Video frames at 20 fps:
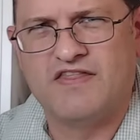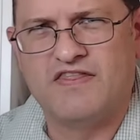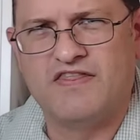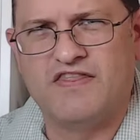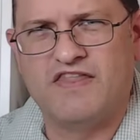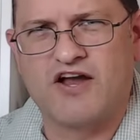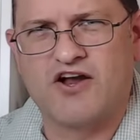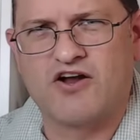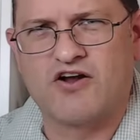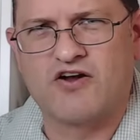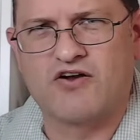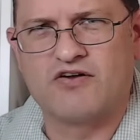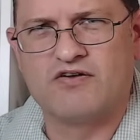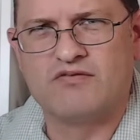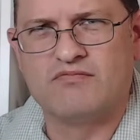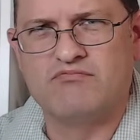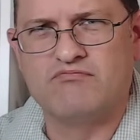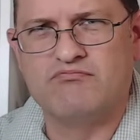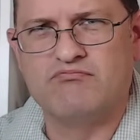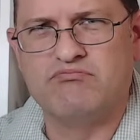they're
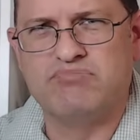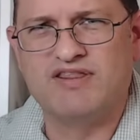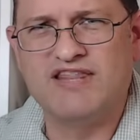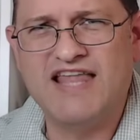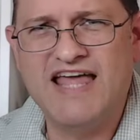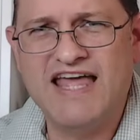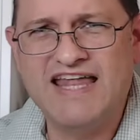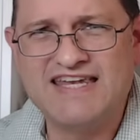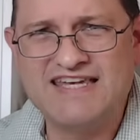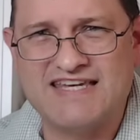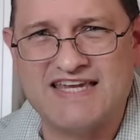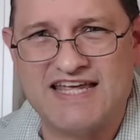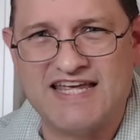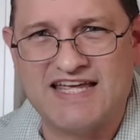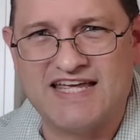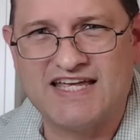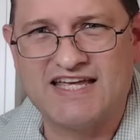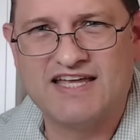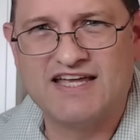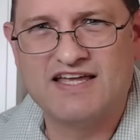
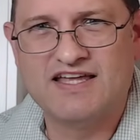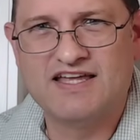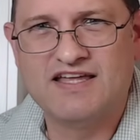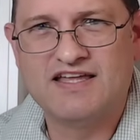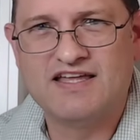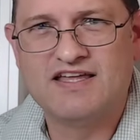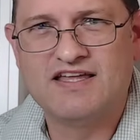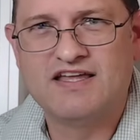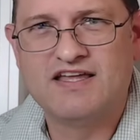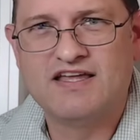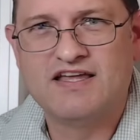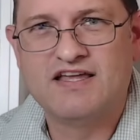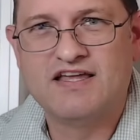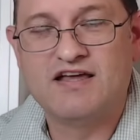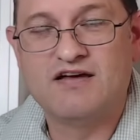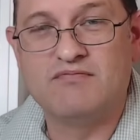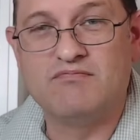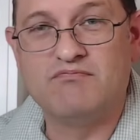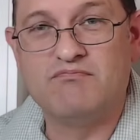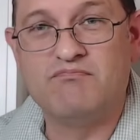blending
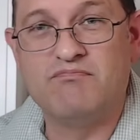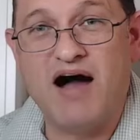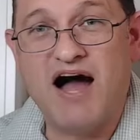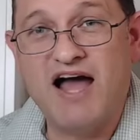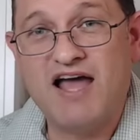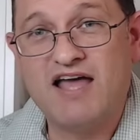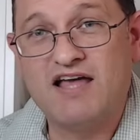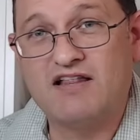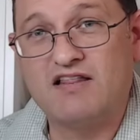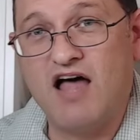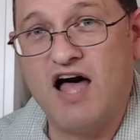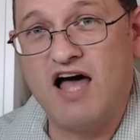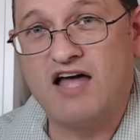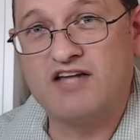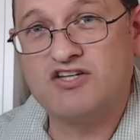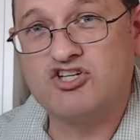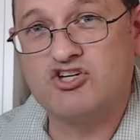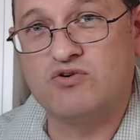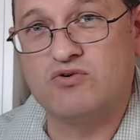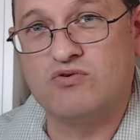
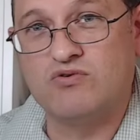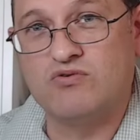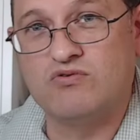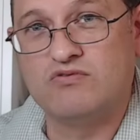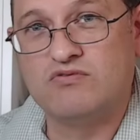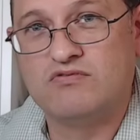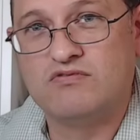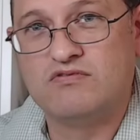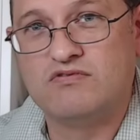biological